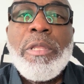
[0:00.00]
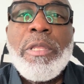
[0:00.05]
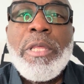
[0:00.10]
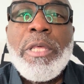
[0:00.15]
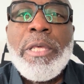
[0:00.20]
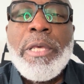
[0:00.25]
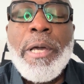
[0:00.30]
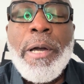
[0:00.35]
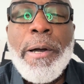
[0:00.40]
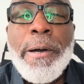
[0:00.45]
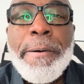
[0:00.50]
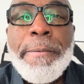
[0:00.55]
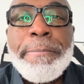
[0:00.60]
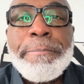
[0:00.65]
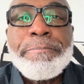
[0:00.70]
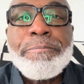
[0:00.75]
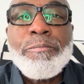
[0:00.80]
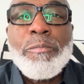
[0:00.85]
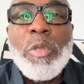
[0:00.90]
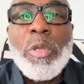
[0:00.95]
the
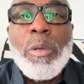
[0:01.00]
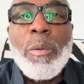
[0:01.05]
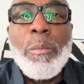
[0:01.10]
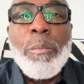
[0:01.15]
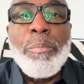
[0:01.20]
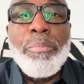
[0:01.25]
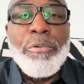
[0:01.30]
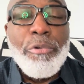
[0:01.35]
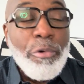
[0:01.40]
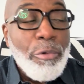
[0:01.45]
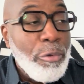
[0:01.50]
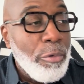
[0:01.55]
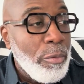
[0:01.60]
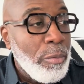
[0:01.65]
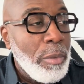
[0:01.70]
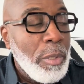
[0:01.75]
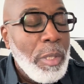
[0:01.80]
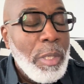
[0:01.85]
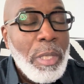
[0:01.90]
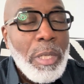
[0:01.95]

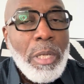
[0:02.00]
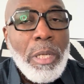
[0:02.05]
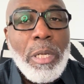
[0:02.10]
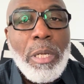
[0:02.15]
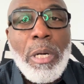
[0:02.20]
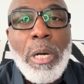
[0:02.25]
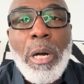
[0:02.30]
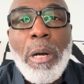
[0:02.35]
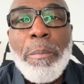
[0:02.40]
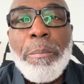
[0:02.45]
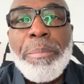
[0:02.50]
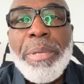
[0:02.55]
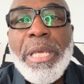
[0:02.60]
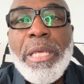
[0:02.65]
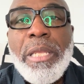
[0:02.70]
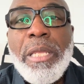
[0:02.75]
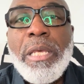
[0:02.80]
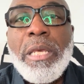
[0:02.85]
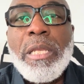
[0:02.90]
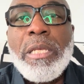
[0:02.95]
brutal
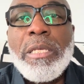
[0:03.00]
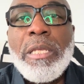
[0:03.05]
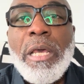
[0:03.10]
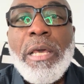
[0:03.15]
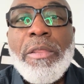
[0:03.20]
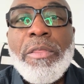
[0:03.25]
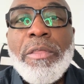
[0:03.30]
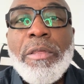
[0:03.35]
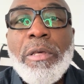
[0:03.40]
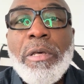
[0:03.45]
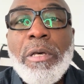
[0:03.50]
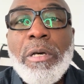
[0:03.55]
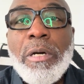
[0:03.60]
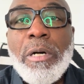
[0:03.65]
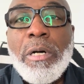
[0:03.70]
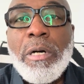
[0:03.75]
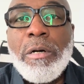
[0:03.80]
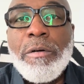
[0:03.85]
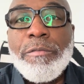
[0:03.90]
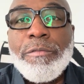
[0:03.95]
beating and death
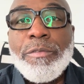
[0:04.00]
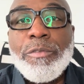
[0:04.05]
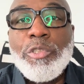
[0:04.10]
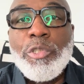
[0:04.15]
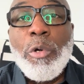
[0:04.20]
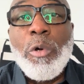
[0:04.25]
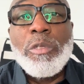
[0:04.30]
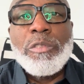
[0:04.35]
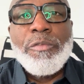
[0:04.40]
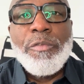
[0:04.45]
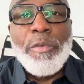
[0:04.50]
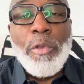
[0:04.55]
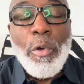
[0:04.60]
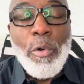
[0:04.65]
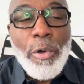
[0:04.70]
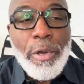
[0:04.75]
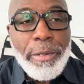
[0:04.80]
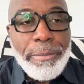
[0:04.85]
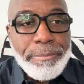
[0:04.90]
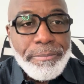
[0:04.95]
of George
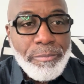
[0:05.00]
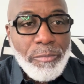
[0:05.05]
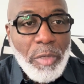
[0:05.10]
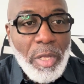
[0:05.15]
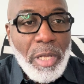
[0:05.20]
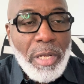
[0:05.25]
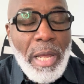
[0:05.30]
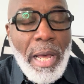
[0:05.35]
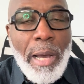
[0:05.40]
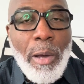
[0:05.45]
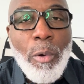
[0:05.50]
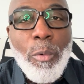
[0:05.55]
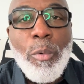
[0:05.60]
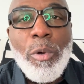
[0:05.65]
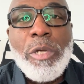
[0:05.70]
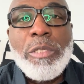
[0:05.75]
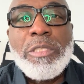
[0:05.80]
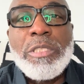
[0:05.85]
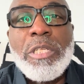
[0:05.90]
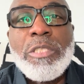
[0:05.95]
Floyd, and how it
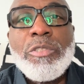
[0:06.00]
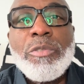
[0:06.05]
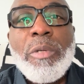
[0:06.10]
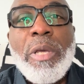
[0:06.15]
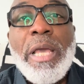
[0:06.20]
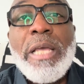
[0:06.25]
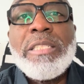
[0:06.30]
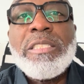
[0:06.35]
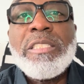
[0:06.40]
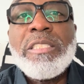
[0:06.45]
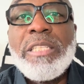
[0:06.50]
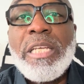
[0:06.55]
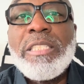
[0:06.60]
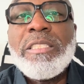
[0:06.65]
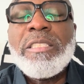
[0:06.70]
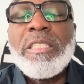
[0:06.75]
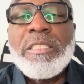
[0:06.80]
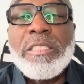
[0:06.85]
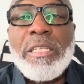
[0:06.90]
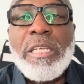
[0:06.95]
was that you had
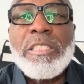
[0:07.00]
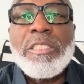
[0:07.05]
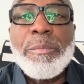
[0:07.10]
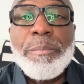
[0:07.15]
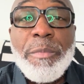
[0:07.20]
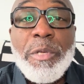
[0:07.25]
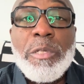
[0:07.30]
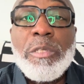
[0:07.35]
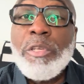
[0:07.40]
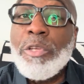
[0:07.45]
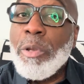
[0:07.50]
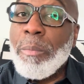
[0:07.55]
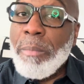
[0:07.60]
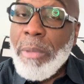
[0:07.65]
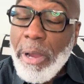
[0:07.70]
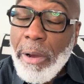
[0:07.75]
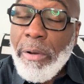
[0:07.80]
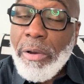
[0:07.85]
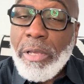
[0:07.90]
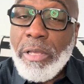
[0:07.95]
66 million
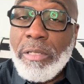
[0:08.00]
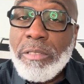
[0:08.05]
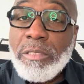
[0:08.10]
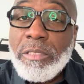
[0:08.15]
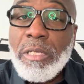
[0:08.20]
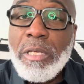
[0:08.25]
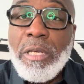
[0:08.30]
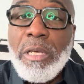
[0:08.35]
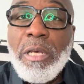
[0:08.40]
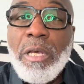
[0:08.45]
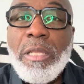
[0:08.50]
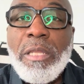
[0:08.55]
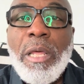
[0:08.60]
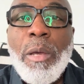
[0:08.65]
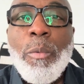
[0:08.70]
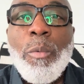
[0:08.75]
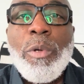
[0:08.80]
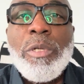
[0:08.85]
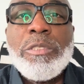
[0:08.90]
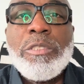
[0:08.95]
Americans
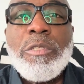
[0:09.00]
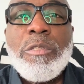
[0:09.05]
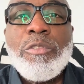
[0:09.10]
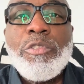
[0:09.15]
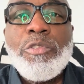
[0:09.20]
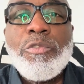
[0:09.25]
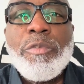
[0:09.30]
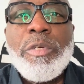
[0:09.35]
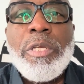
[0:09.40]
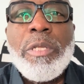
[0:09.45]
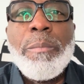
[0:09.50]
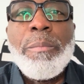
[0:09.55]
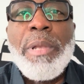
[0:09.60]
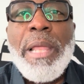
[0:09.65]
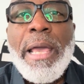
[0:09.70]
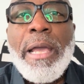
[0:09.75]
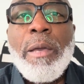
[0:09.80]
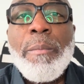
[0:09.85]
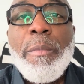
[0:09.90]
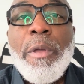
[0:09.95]
that went to the street,
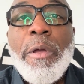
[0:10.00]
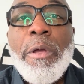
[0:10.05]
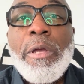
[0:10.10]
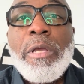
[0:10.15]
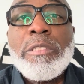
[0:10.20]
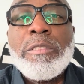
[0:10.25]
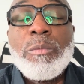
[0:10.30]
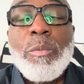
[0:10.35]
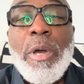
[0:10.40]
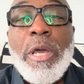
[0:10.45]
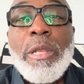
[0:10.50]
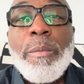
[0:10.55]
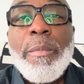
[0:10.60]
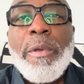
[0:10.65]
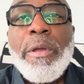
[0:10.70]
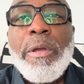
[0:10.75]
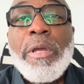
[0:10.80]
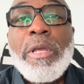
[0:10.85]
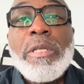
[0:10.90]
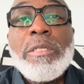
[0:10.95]
Black Americans, white
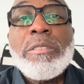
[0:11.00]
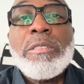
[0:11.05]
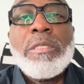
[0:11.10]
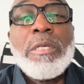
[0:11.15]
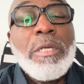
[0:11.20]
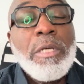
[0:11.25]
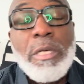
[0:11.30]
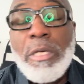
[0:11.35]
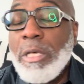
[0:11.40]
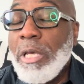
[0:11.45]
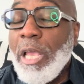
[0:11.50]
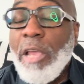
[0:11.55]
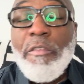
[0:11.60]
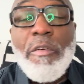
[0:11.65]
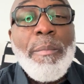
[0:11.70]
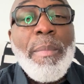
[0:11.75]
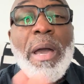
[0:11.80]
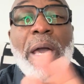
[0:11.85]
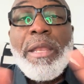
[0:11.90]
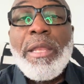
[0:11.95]
Americans,
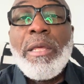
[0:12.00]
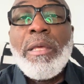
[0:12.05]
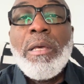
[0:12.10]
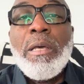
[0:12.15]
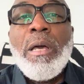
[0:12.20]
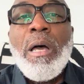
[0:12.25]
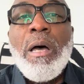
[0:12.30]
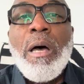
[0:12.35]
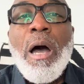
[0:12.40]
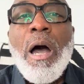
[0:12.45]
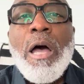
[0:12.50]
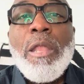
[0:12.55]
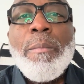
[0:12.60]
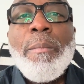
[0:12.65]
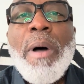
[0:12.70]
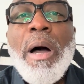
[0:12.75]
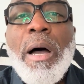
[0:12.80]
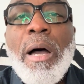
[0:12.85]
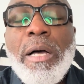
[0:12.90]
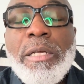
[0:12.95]
everybody en
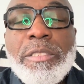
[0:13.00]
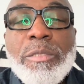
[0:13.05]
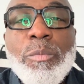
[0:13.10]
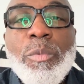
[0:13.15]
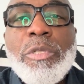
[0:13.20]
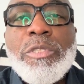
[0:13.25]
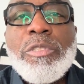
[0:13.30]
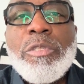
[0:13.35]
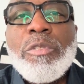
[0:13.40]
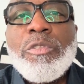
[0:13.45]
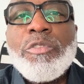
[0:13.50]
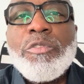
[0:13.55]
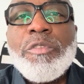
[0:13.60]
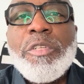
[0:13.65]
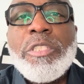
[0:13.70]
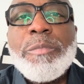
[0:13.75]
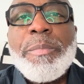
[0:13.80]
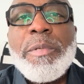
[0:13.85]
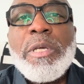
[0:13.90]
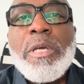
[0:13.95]
masse went to the
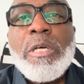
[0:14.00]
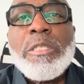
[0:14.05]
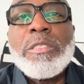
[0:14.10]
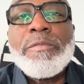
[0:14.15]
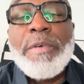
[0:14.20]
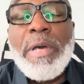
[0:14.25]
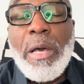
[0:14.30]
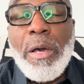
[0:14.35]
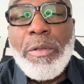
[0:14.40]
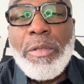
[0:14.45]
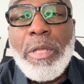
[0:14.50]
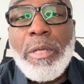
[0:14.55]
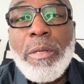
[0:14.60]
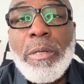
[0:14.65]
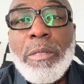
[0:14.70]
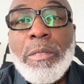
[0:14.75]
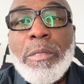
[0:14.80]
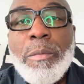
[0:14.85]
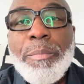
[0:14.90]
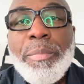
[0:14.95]
streets because of how
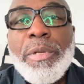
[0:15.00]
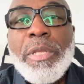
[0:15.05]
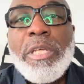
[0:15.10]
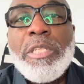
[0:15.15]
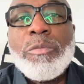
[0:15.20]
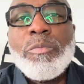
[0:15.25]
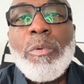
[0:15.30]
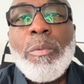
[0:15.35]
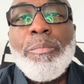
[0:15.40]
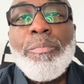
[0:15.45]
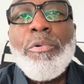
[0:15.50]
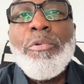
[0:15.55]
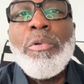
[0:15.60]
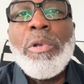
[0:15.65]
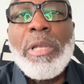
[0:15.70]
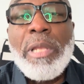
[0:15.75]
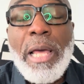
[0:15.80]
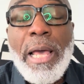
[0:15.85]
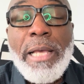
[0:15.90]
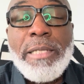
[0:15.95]
the police were
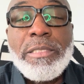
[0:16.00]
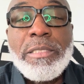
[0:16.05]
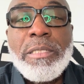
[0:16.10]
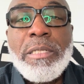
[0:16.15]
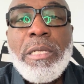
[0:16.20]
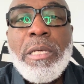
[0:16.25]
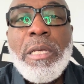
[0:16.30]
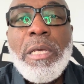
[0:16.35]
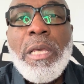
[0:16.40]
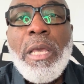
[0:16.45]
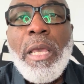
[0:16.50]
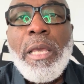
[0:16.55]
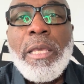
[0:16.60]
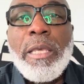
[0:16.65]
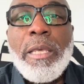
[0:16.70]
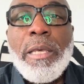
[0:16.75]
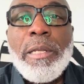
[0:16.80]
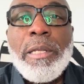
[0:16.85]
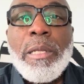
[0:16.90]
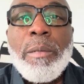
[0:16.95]
brutalizing and
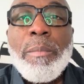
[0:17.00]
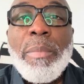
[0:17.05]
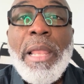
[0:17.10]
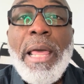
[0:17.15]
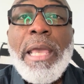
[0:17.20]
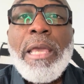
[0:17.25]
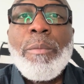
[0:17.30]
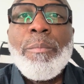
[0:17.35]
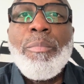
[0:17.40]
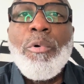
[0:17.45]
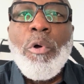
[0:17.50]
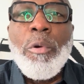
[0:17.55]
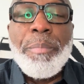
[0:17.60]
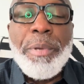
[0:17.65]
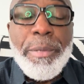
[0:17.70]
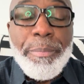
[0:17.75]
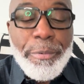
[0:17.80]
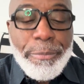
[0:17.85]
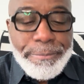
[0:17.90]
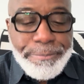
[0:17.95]
killing Black and poor
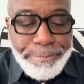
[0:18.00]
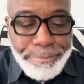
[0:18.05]
people.